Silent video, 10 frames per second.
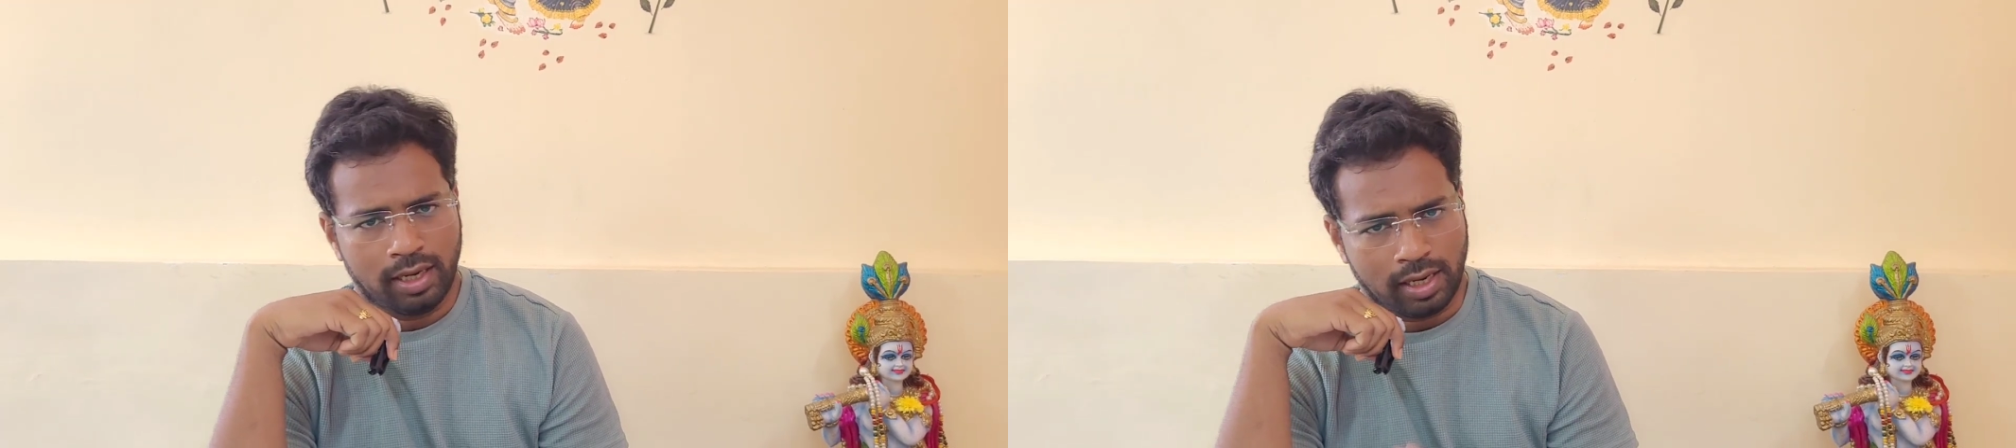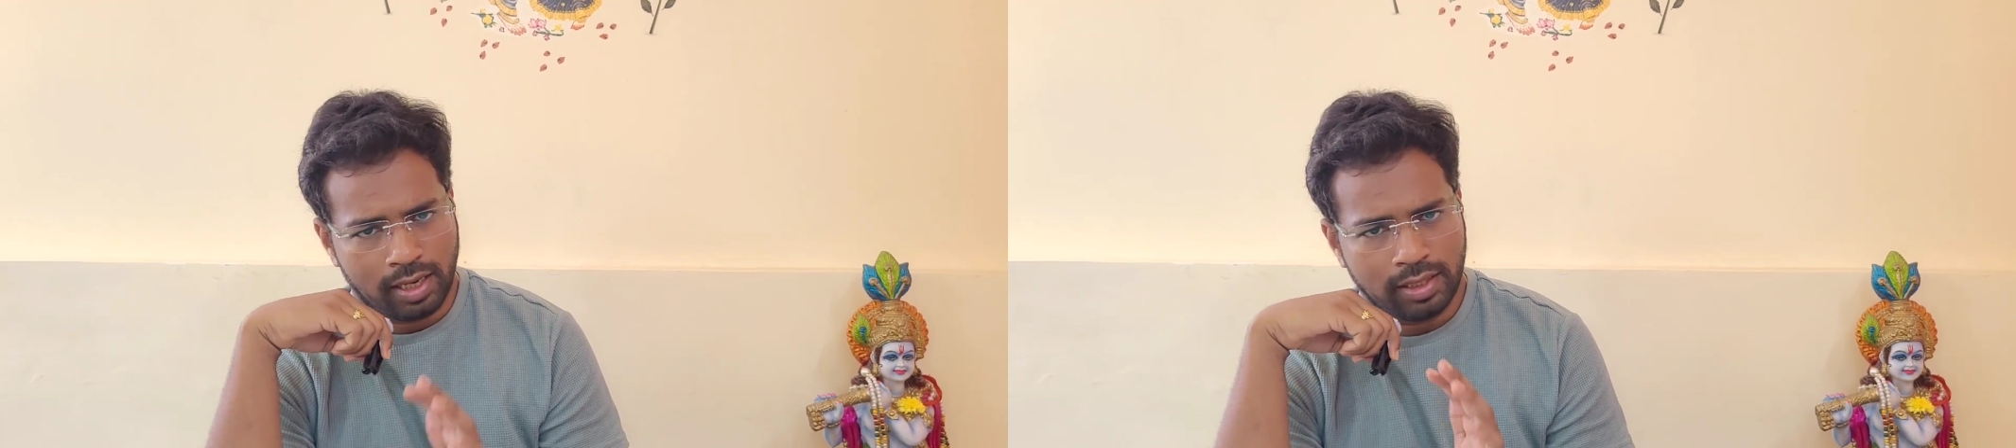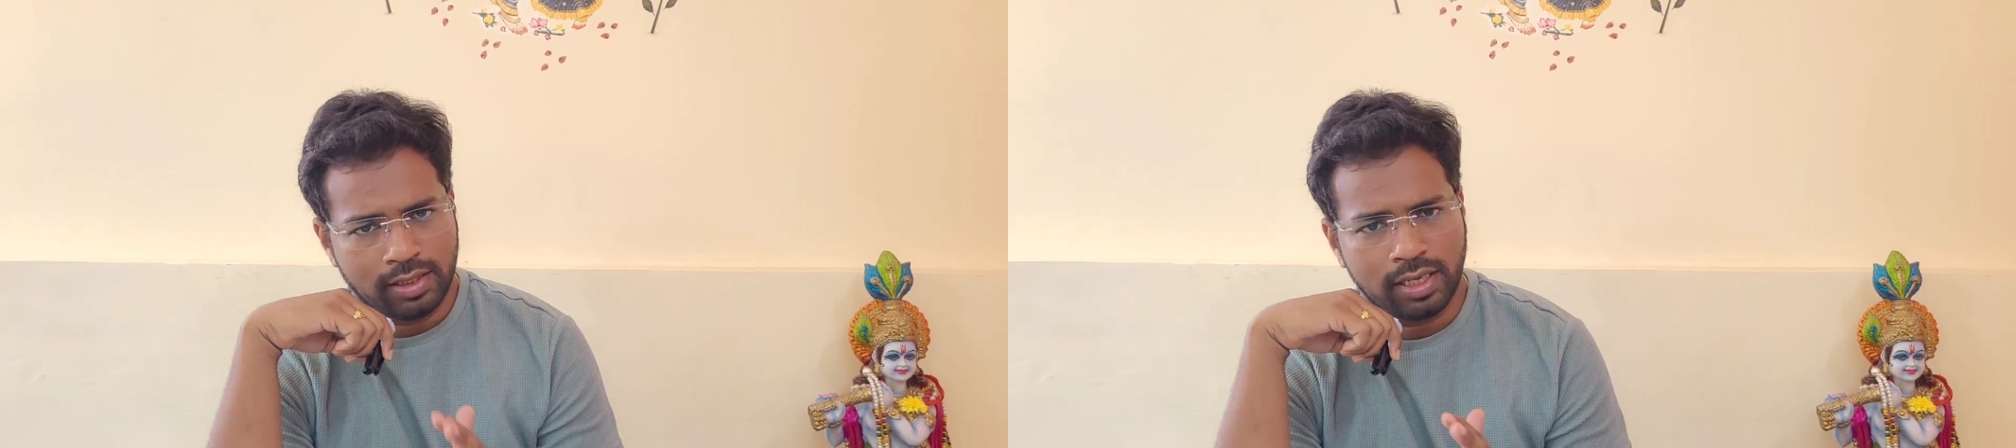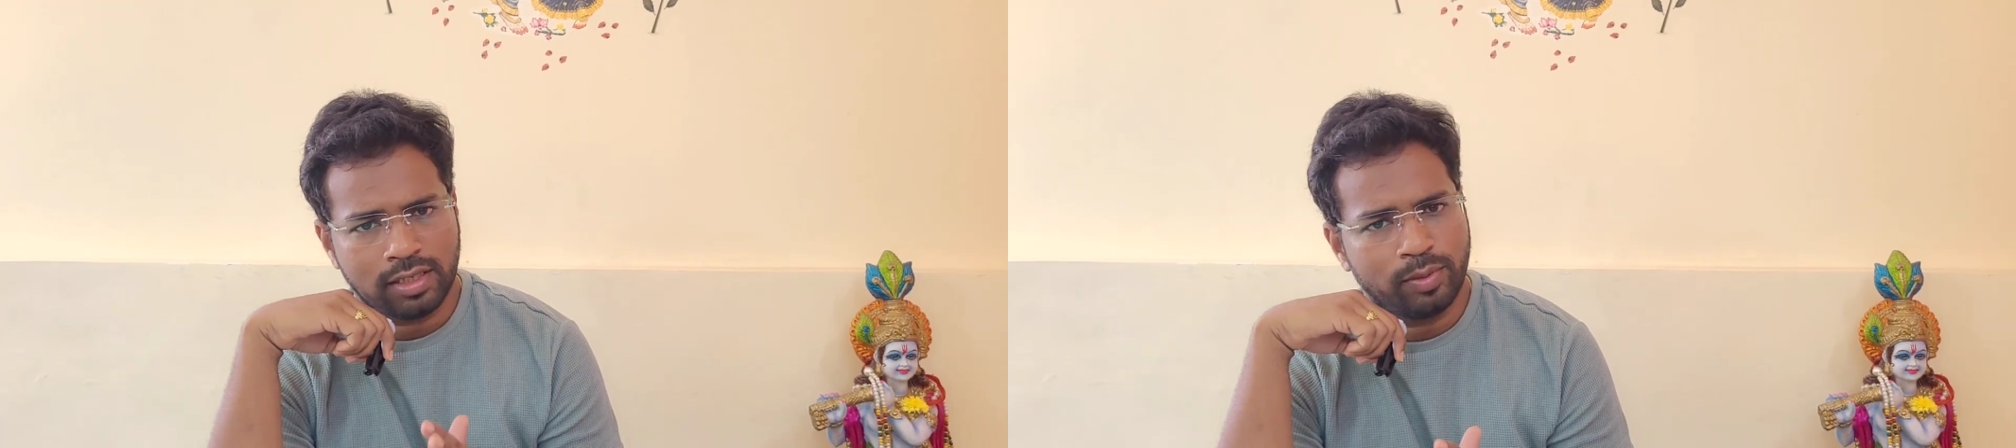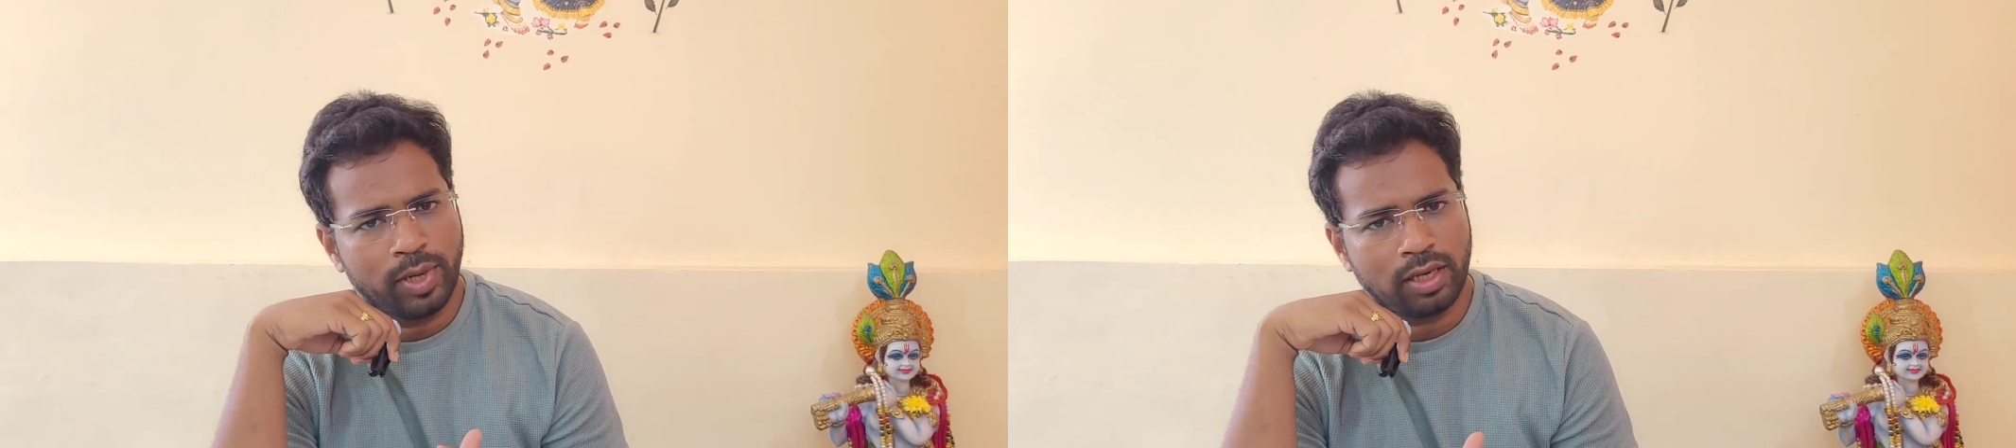His
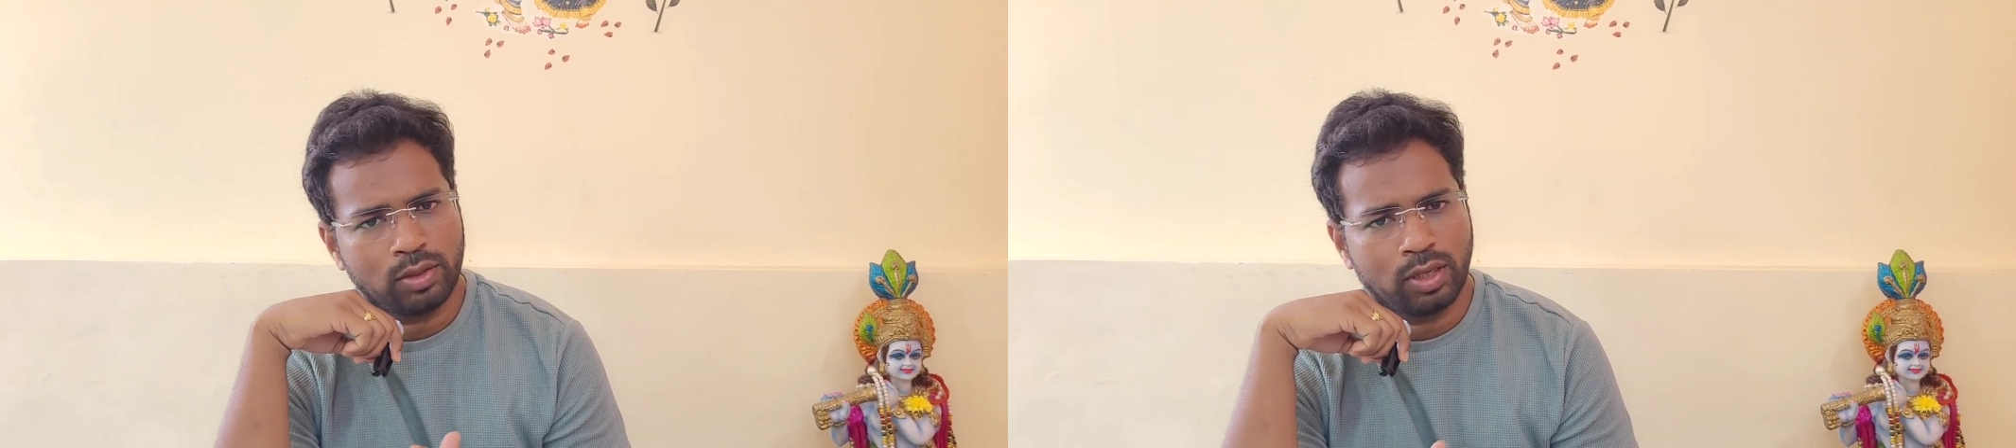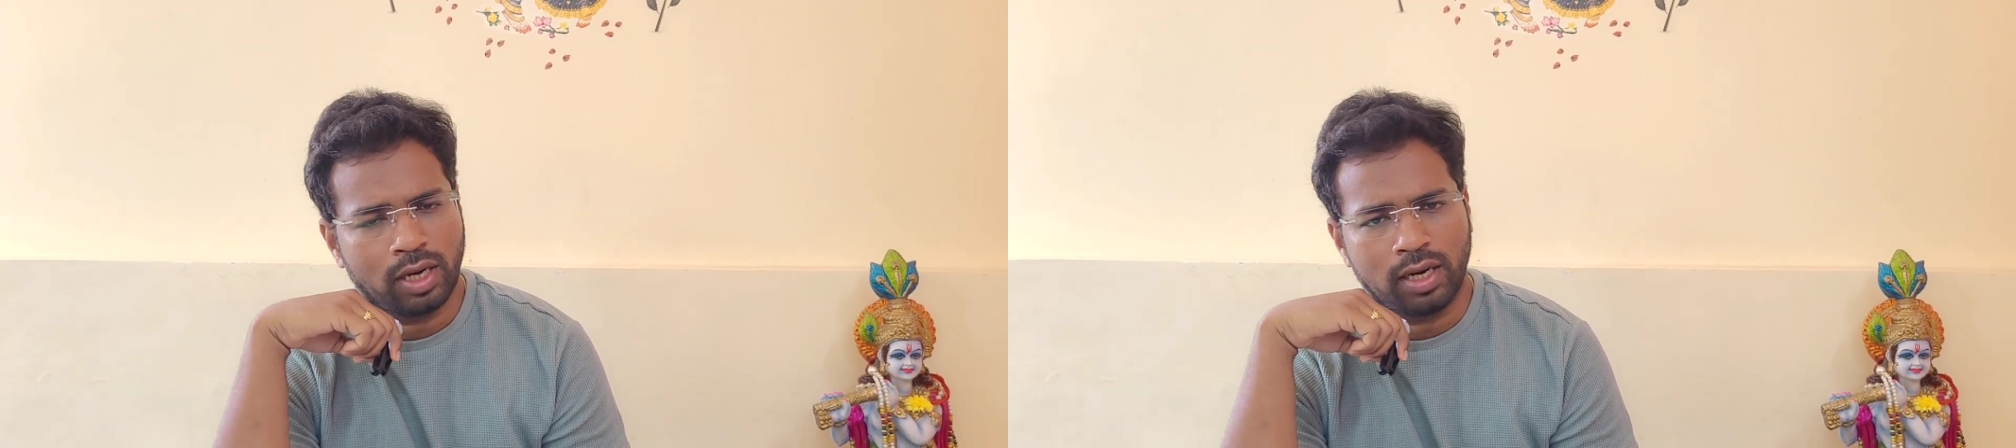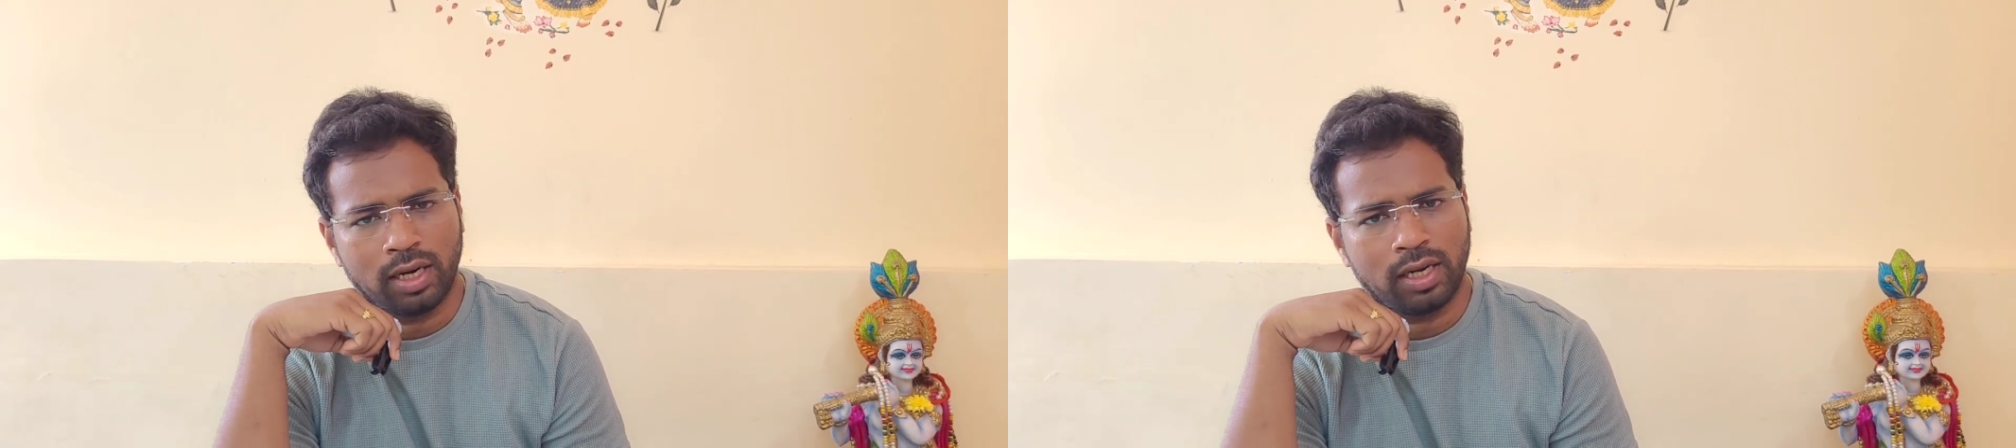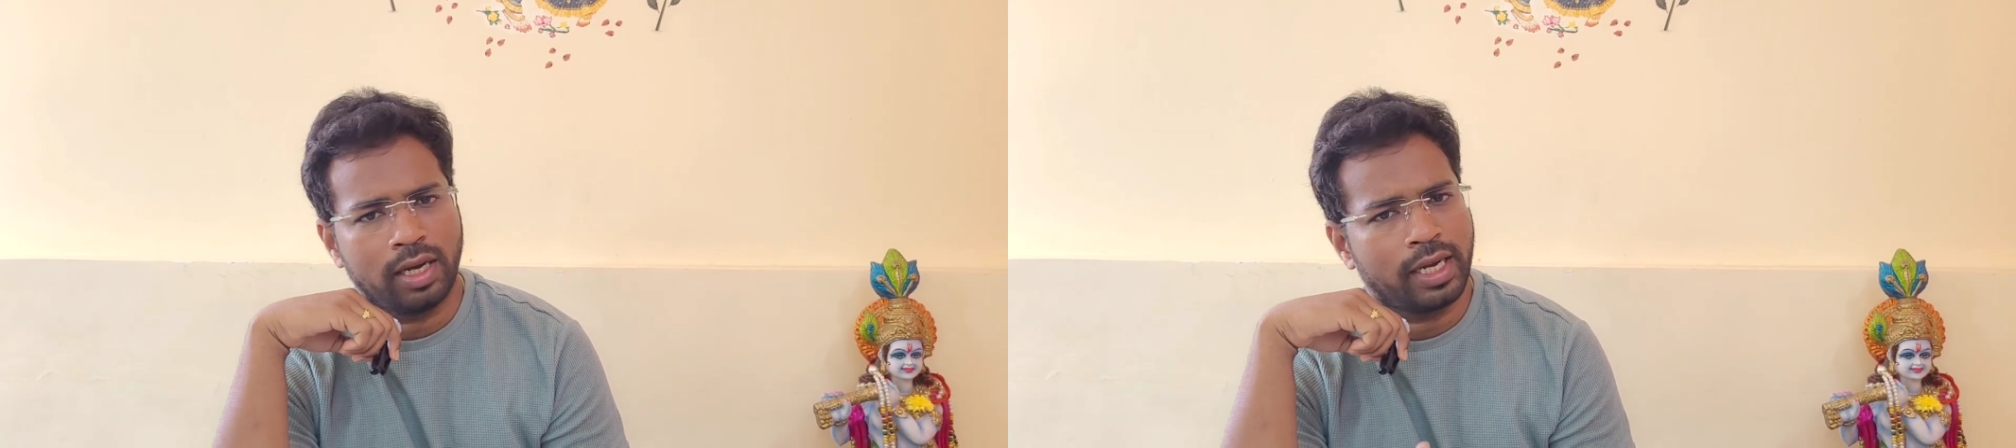GST belongs to Karnataka,